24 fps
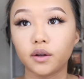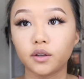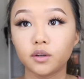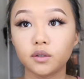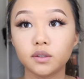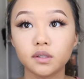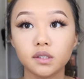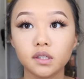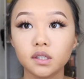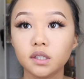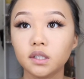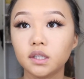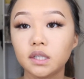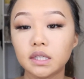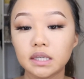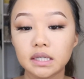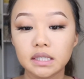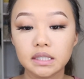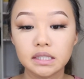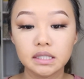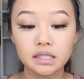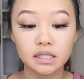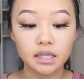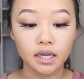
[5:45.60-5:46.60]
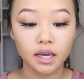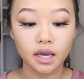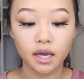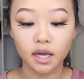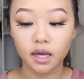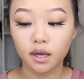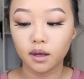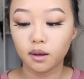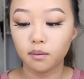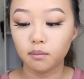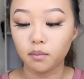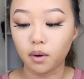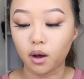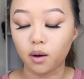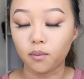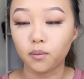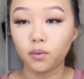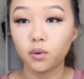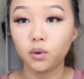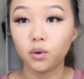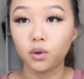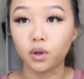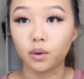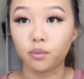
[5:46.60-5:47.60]
using the same
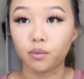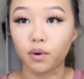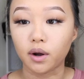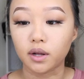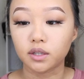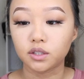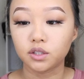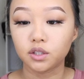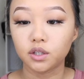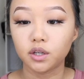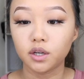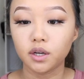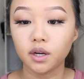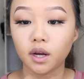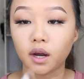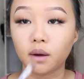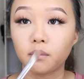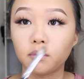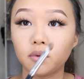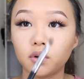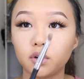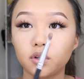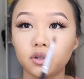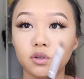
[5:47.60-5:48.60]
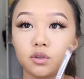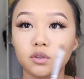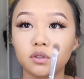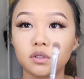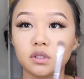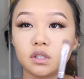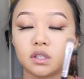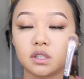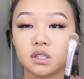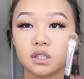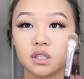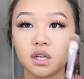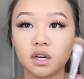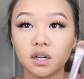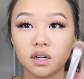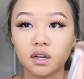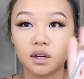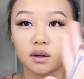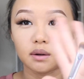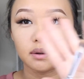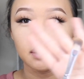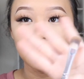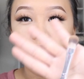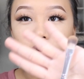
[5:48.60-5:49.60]
Hoola bronzer, I'm gonna use this
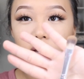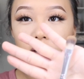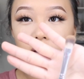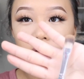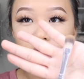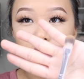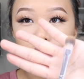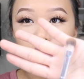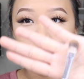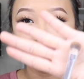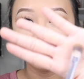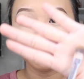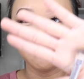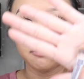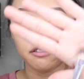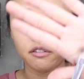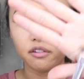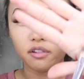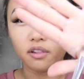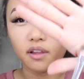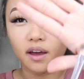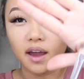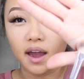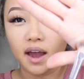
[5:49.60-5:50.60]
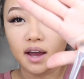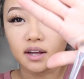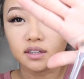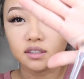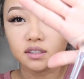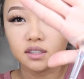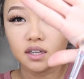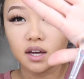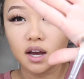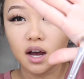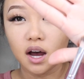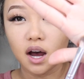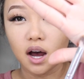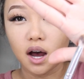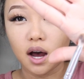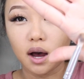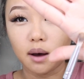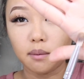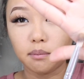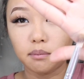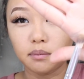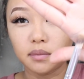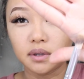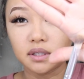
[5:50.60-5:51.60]
kind of flat
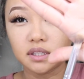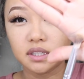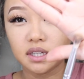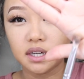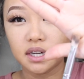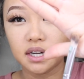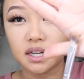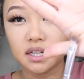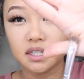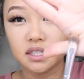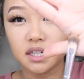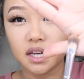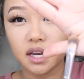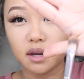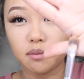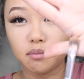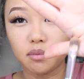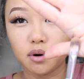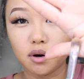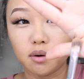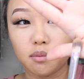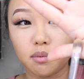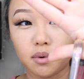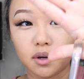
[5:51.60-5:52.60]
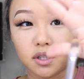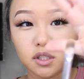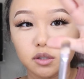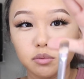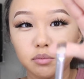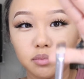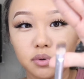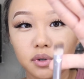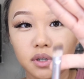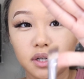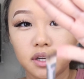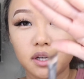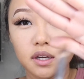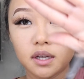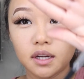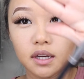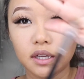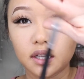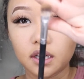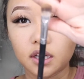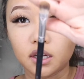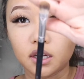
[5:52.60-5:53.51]
top. It's kind of tapered, but it's pretty, you